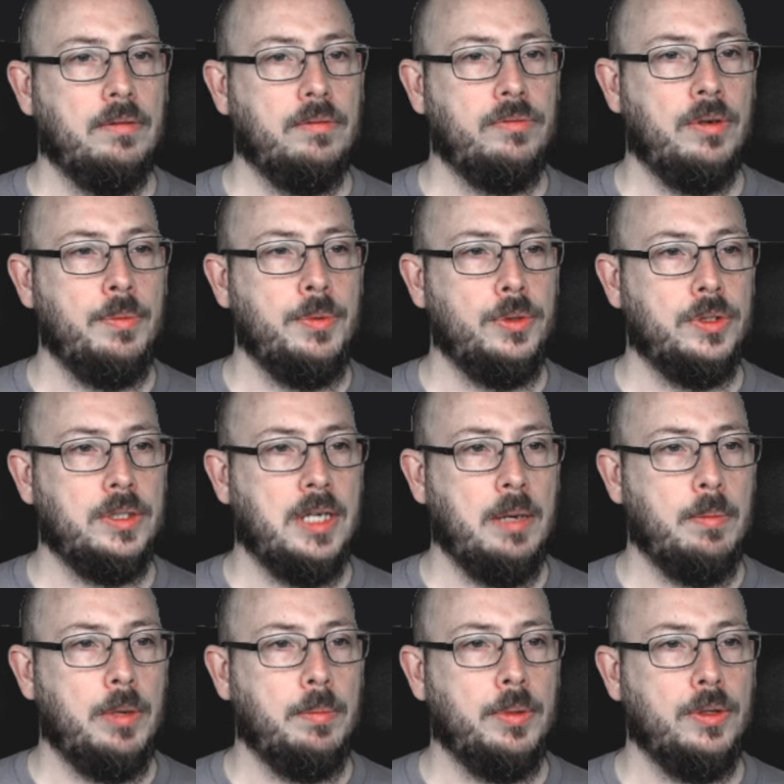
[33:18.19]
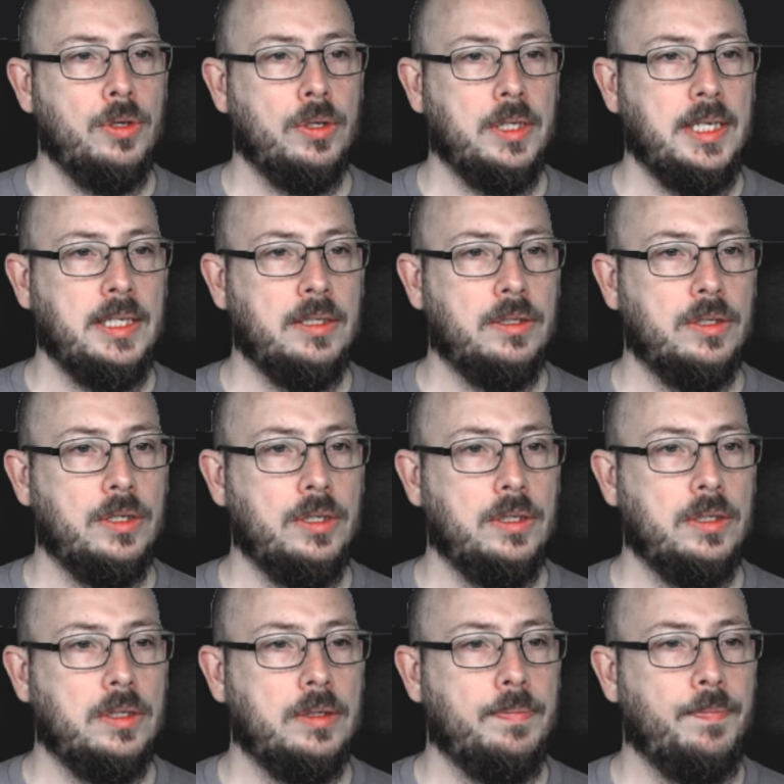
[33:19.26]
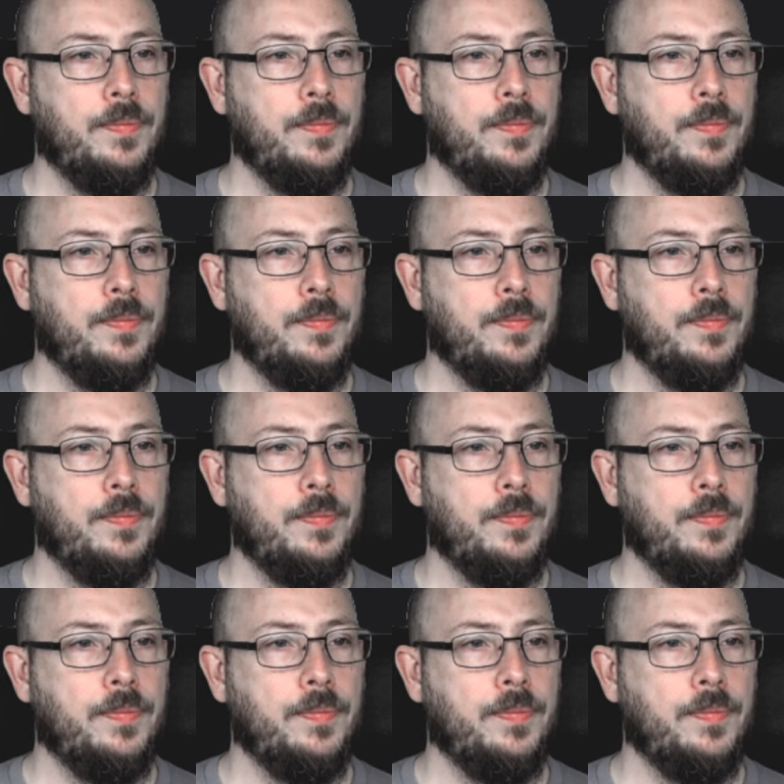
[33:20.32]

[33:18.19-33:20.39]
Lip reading: from the user table, but not insert.